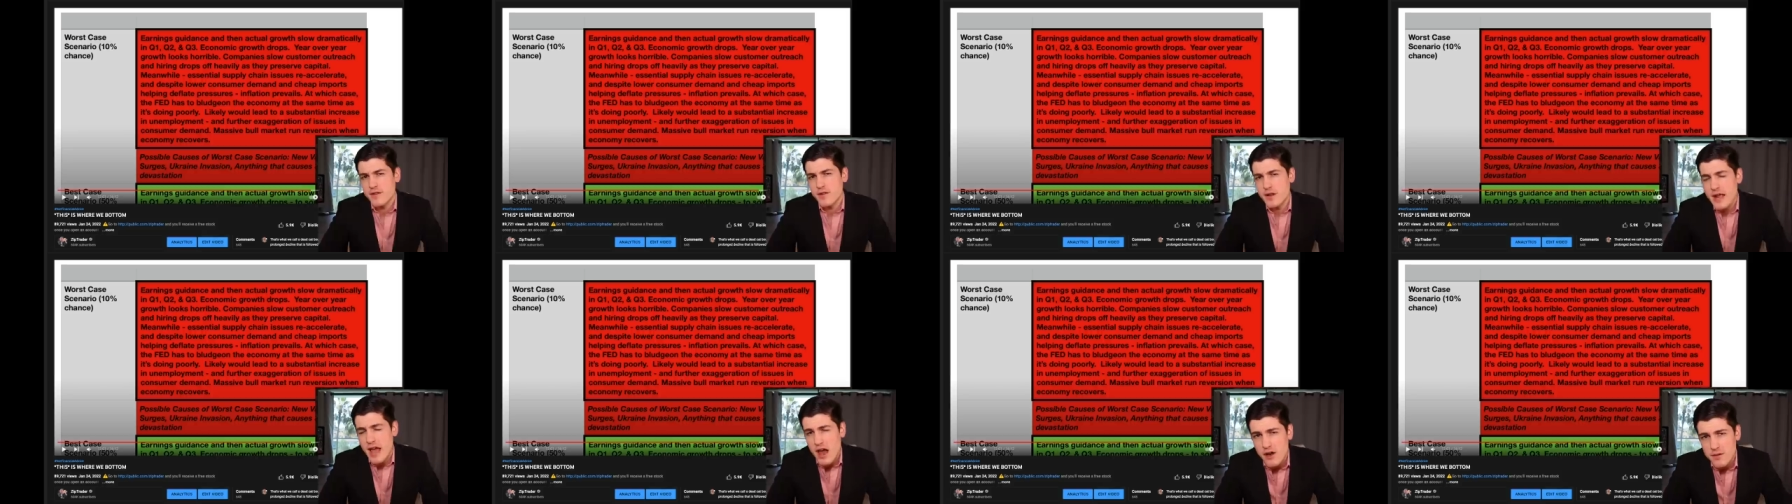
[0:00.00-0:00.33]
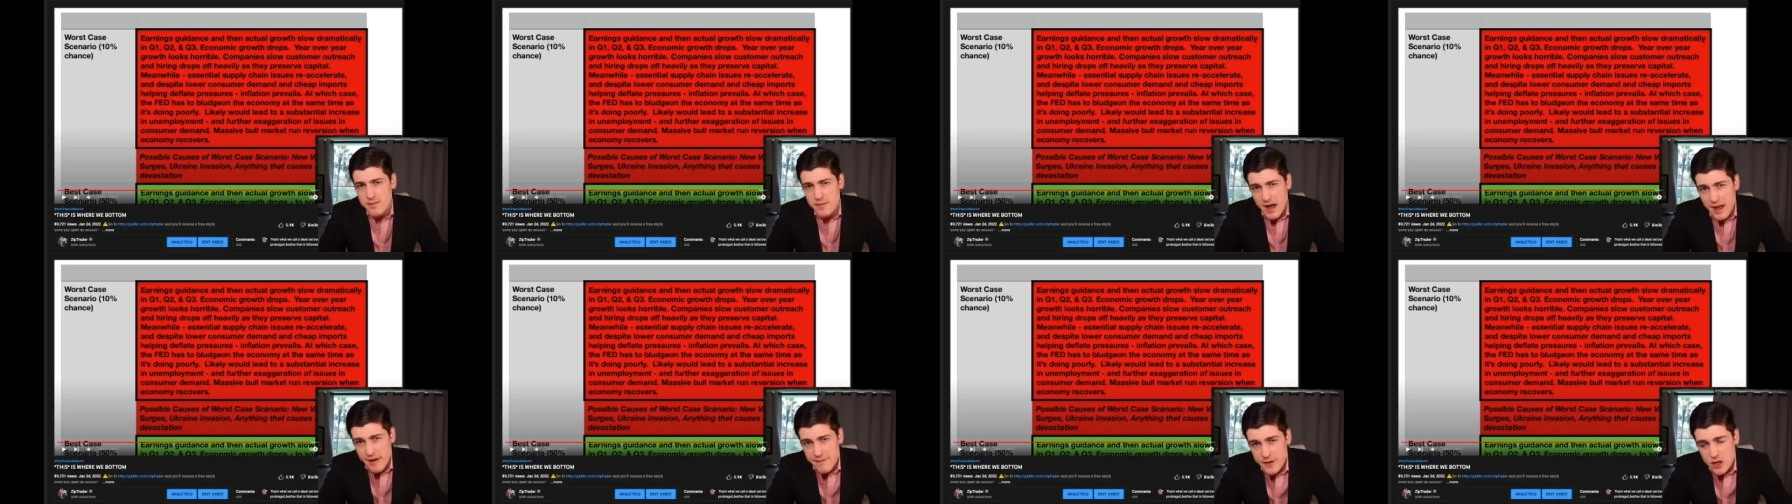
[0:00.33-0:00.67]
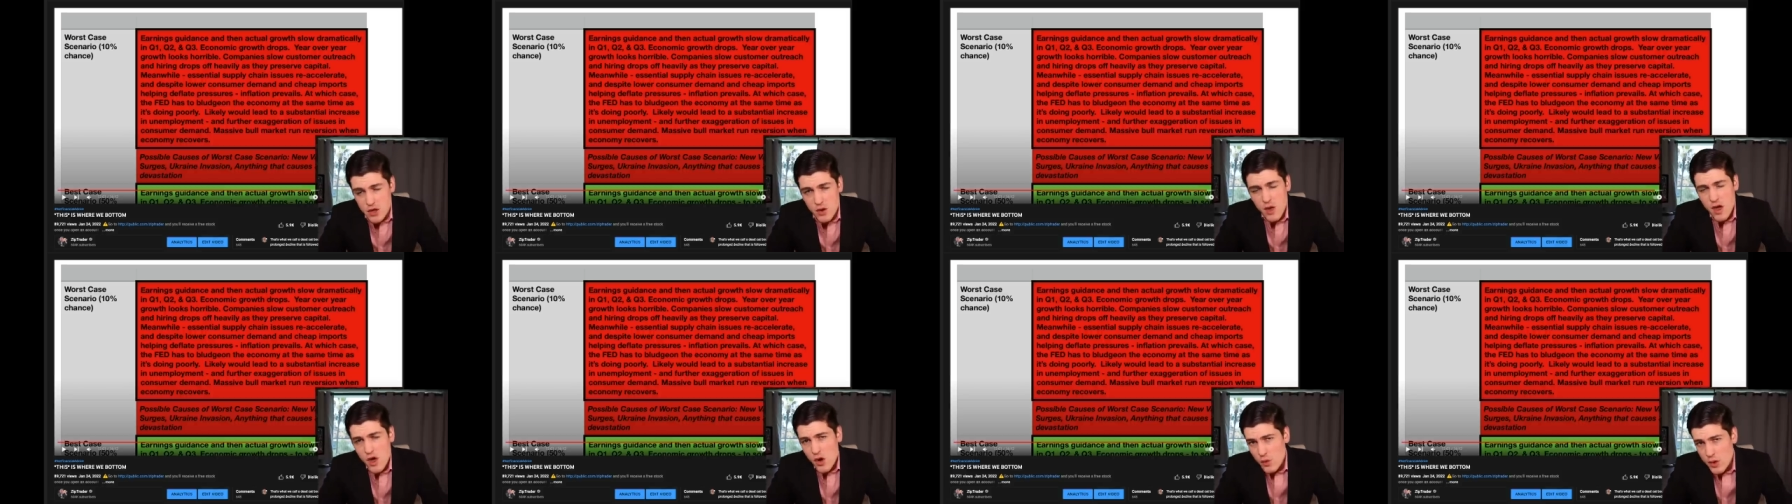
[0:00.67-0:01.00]
So now, in my
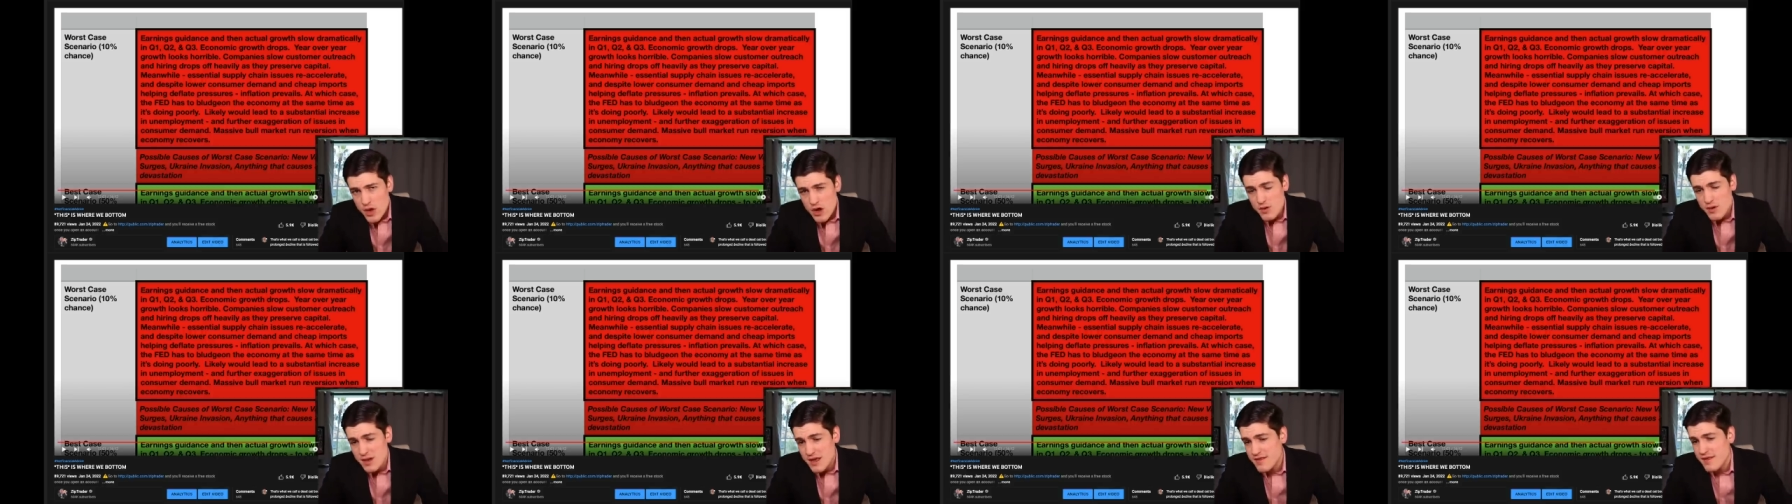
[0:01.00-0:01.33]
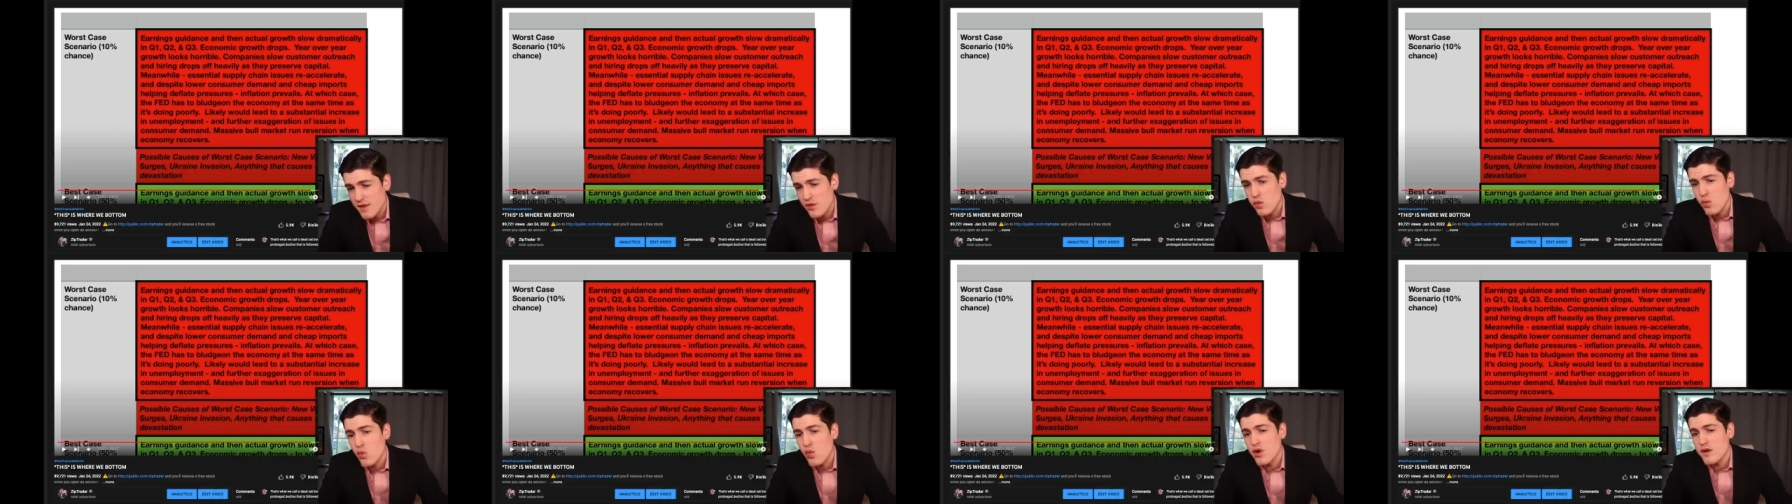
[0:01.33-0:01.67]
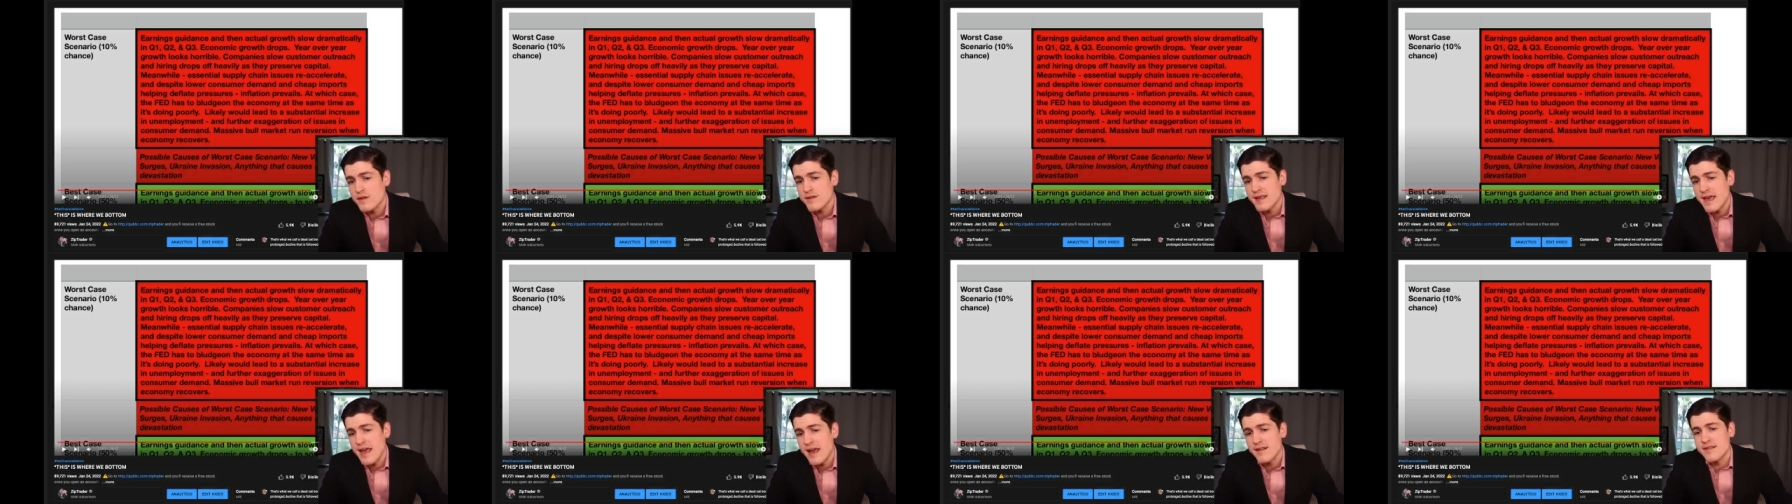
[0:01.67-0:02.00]
view, we are in this
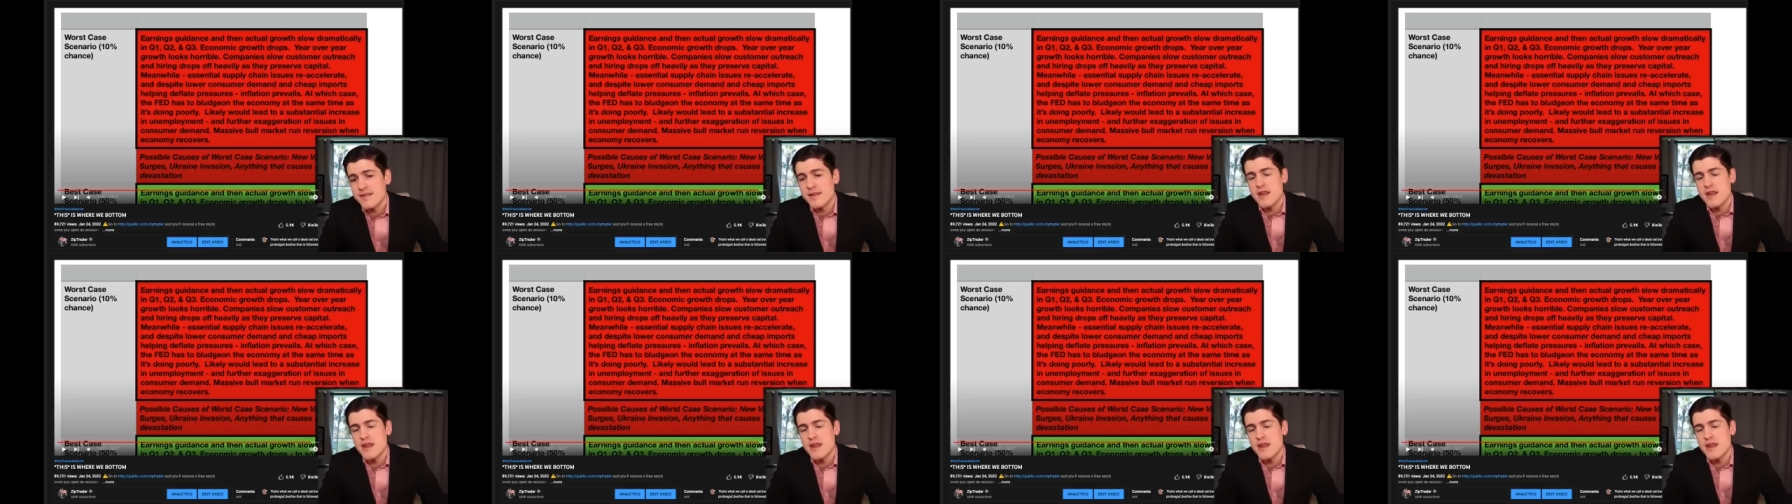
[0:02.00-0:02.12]
worst case